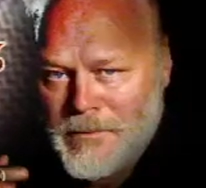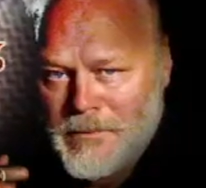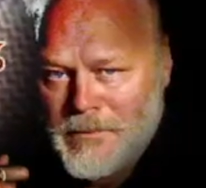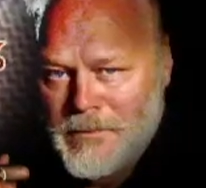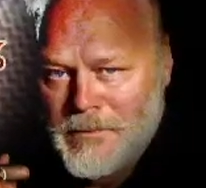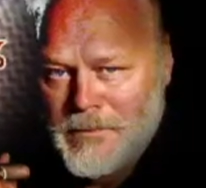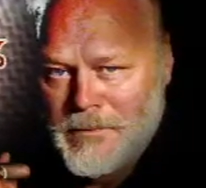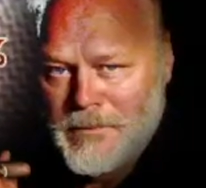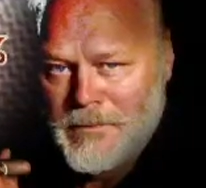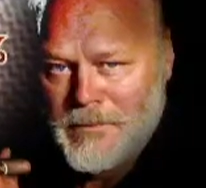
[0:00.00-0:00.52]

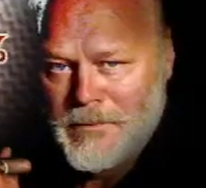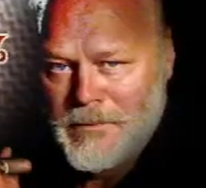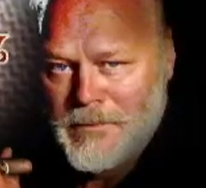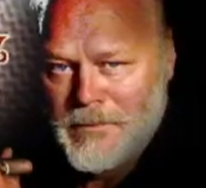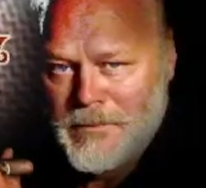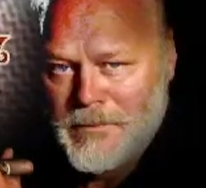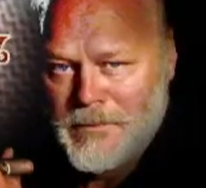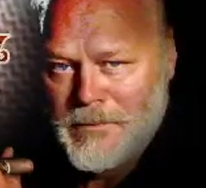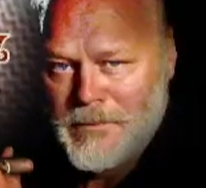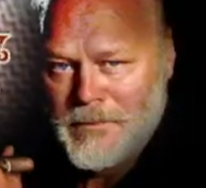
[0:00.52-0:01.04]

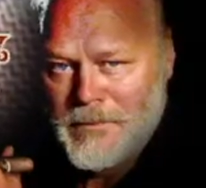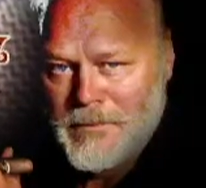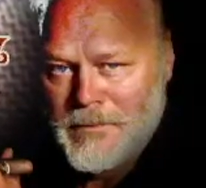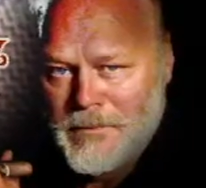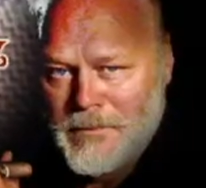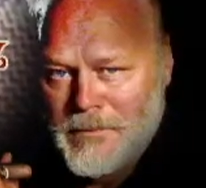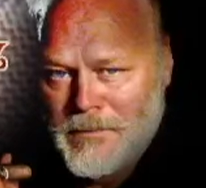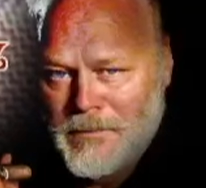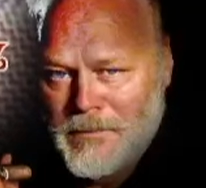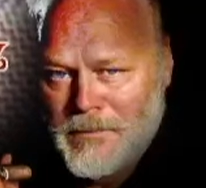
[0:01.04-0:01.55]

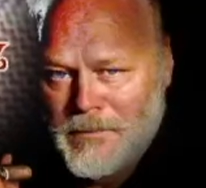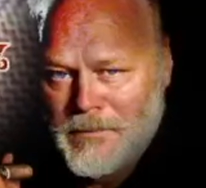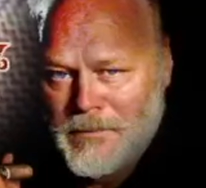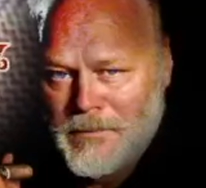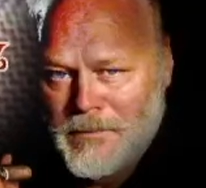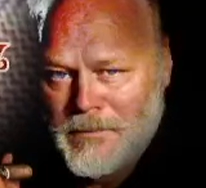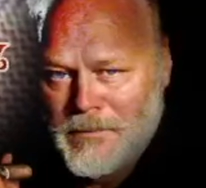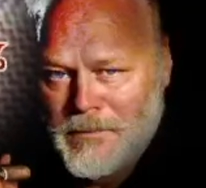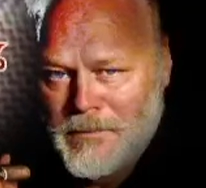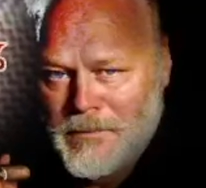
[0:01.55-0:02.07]

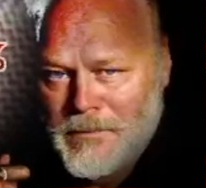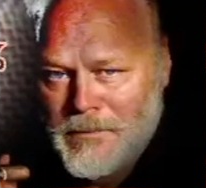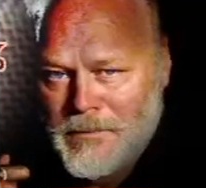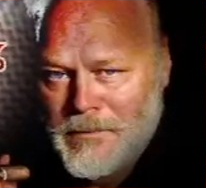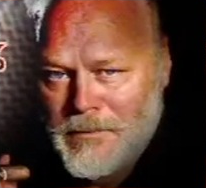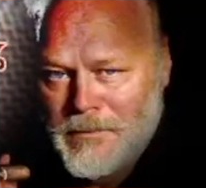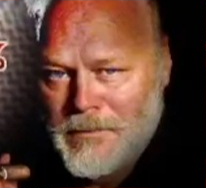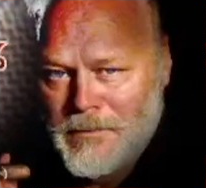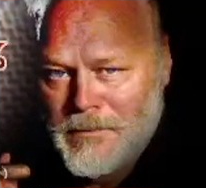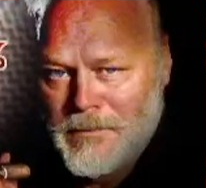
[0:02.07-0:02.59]

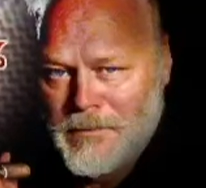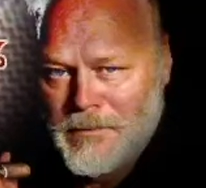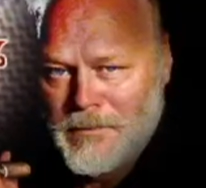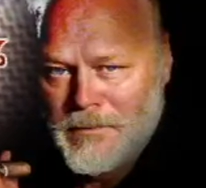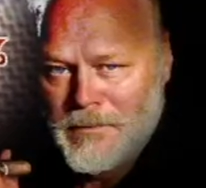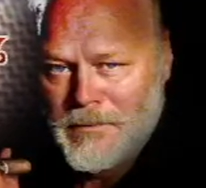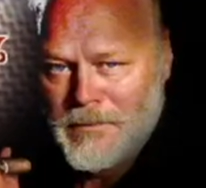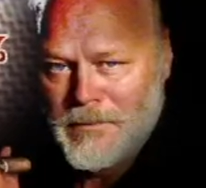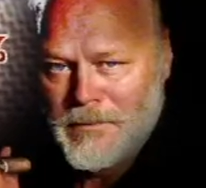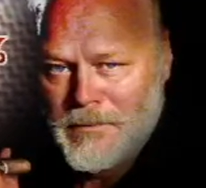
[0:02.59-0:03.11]

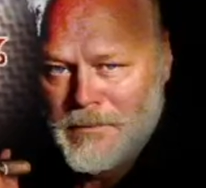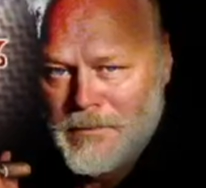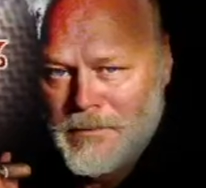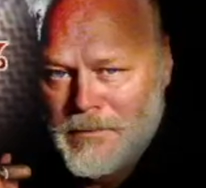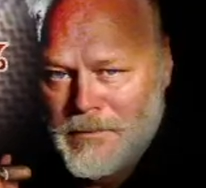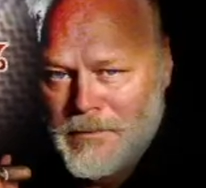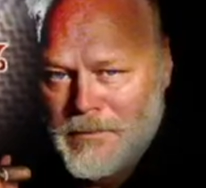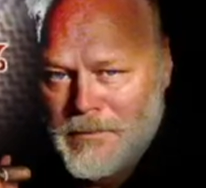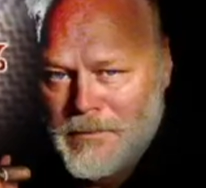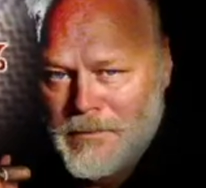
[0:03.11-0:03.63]

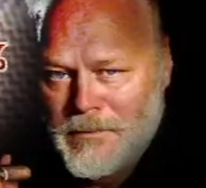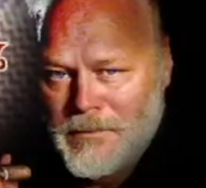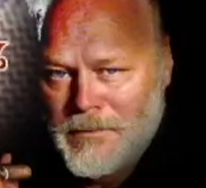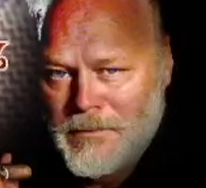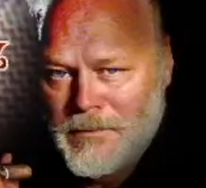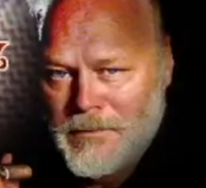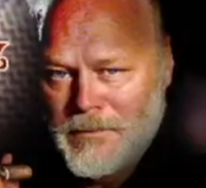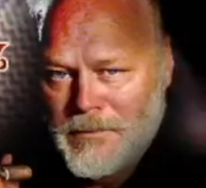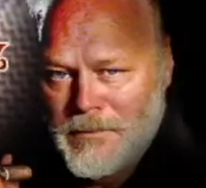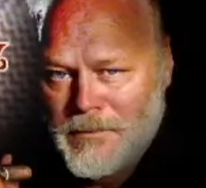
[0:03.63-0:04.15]

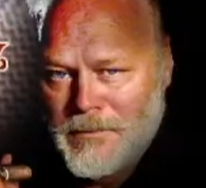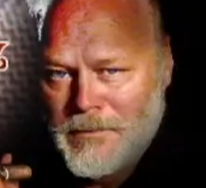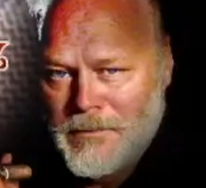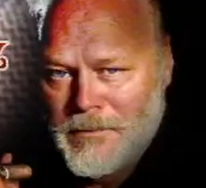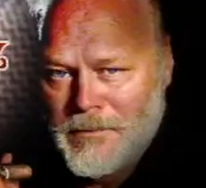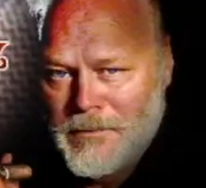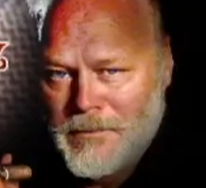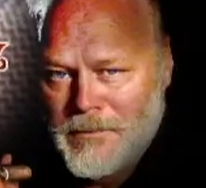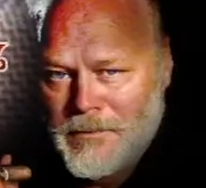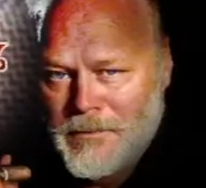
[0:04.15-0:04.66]

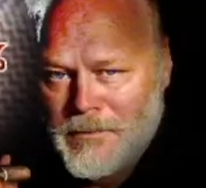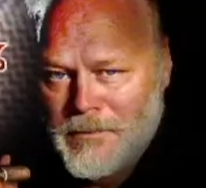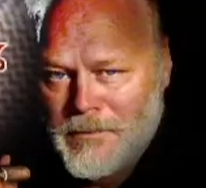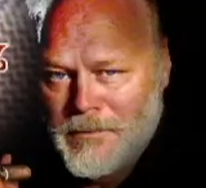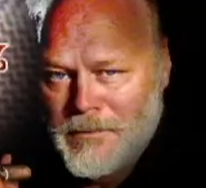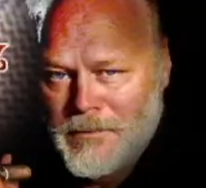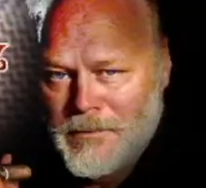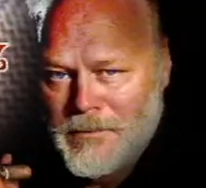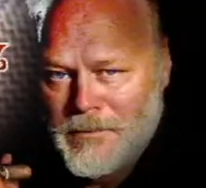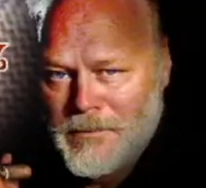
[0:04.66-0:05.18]

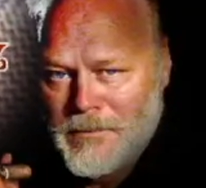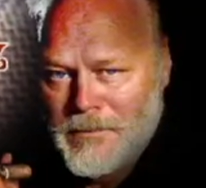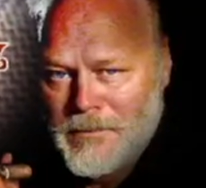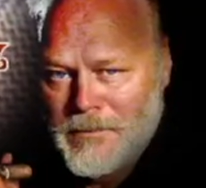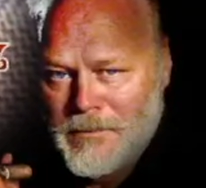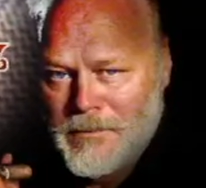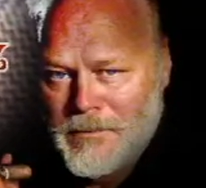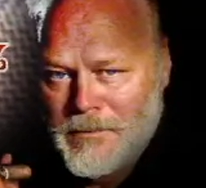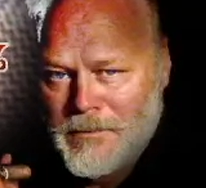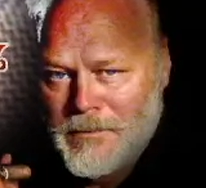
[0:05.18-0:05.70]

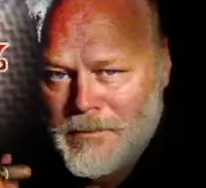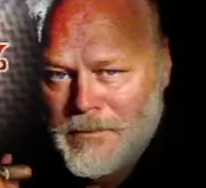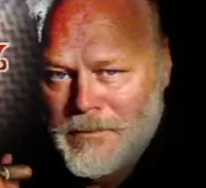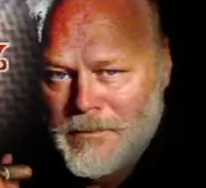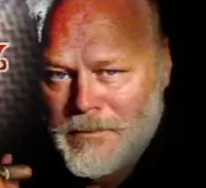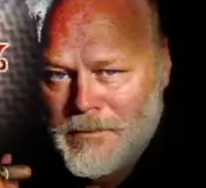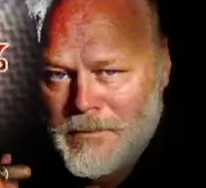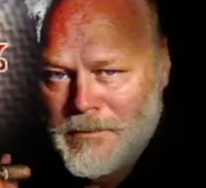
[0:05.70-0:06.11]
(silent)